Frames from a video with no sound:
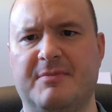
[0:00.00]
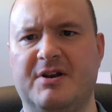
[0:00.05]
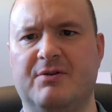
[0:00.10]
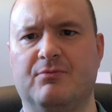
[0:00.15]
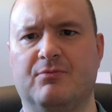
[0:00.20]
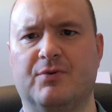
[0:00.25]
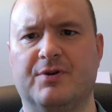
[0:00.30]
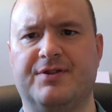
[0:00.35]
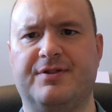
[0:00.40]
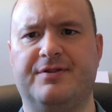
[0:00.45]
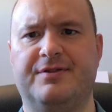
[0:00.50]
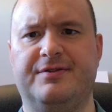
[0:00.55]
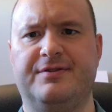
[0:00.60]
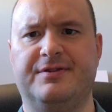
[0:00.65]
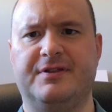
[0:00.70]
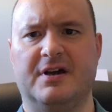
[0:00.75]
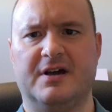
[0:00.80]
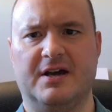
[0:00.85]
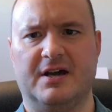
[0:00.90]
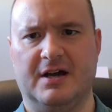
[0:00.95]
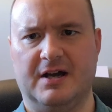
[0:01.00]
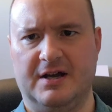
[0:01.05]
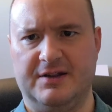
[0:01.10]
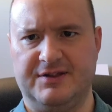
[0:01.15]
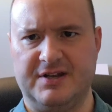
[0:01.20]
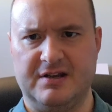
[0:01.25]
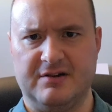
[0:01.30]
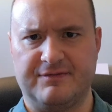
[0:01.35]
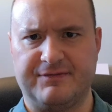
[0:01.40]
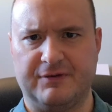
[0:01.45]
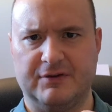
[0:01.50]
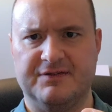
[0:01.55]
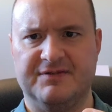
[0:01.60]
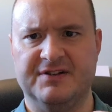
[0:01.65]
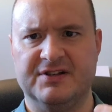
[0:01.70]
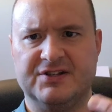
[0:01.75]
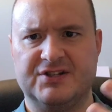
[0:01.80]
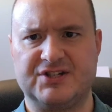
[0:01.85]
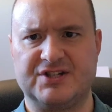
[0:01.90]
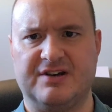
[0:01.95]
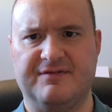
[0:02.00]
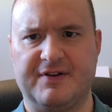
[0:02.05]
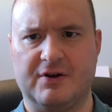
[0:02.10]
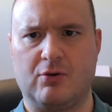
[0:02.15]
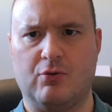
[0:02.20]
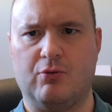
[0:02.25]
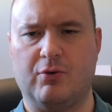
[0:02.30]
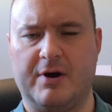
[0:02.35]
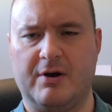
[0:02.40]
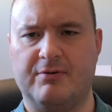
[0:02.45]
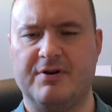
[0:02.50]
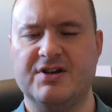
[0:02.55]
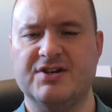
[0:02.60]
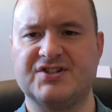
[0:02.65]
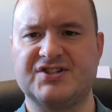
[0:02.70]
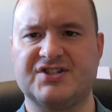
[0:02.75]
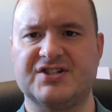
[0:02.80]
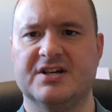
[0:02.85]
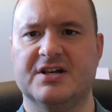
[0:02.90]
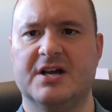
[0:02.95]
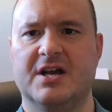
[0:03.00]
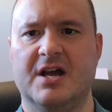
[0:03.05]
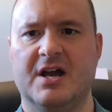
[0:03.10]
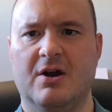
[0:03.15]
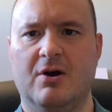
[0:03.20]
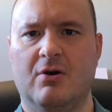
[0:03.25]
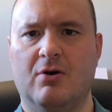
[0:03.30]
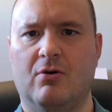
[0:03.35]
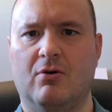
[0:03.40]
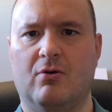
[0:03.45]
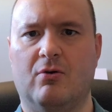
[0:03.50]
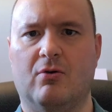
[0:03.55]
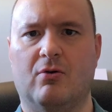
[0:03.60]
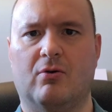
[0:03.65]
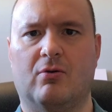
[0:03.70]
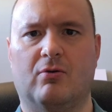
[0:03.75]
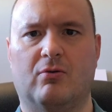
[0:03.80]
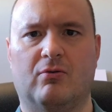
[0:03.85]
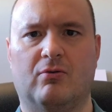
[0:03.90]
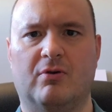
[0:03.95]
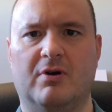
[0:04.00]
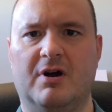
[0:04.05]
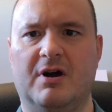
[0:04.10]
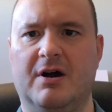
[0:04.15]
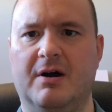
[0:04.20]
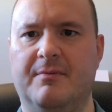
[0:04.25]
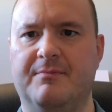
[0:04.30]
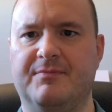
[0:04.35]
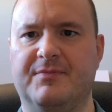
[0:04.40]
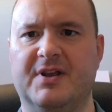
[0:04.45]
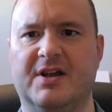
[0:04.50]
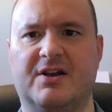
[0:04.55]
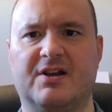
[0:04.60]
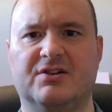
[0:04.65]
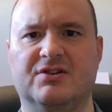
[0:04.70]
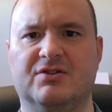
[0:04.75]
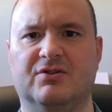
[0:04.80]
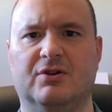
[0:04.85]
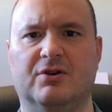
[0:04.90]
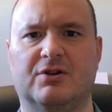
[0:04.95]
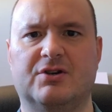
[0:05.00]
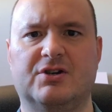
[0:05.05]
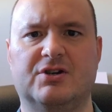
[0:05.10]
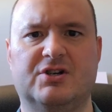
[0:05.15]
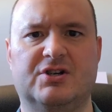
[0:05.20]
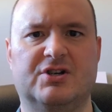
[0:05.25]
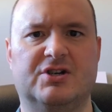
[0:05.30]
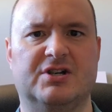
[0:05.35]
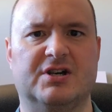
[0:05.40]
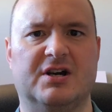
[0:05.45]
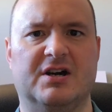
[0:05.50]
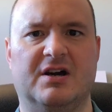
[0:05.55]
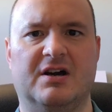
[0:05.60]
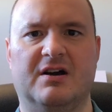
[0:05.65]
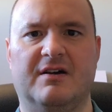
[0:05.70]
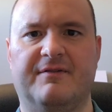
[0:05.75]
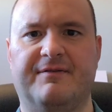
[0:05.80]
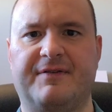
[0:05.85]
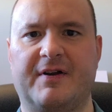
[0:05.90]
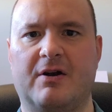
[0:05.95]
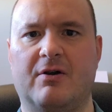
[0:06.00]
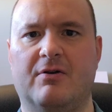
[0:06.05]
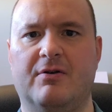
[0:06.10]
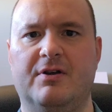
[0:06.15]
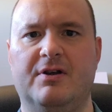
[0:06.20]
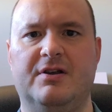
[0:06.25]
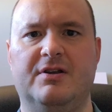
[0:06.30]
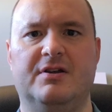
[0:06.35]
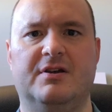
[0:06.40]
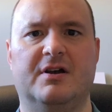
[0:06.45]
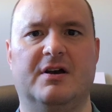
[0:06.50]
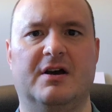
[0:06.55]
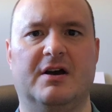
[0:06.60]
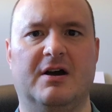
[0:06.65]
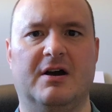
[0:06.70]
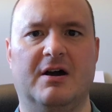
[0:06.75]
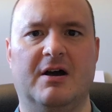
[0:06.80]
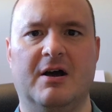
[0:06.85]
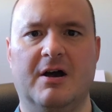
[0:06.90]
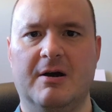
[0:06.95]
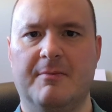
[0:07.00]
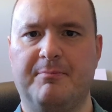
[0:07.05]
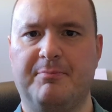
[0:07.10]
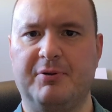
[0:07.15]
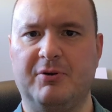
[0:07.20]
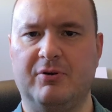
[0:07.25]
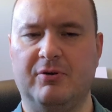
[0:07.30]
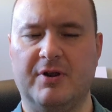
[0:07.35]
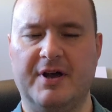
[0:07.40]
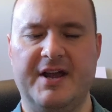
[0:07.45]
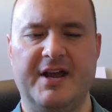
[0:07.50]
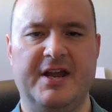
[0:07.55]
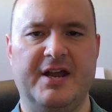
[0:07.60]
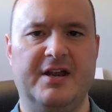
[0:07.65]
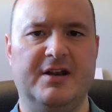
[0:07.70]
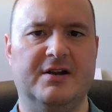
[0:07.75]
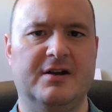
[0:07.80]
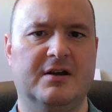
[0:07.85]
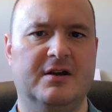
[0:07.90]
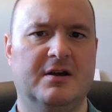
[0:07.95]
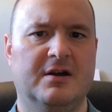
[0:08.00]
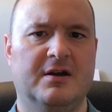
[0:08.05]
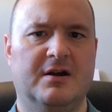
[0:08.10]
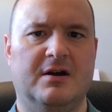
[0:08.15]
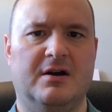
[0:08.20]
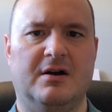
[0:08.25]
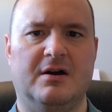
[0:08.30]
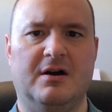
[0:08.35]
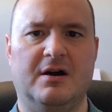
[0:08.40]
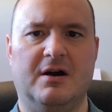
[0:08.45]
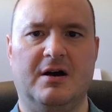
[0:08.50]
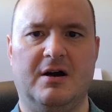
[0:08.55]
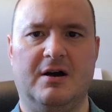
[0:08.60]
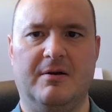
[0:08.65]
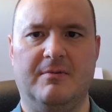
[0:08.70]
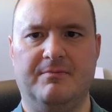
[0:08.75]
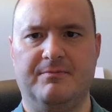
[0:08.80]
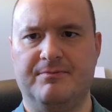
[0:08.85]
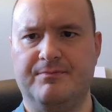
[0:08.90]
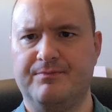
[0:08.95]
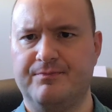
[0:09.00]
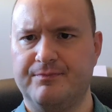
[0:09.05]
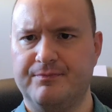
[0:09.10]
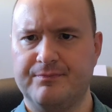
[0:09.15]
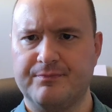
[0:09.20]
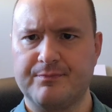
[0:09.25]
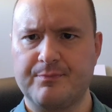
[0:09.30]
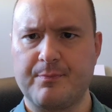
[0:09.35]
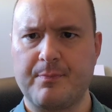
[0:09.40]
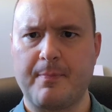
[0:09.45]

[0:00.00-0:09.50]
I mean, with the influence of Aquarius, or um, it can look uh, very uh, plain. Um,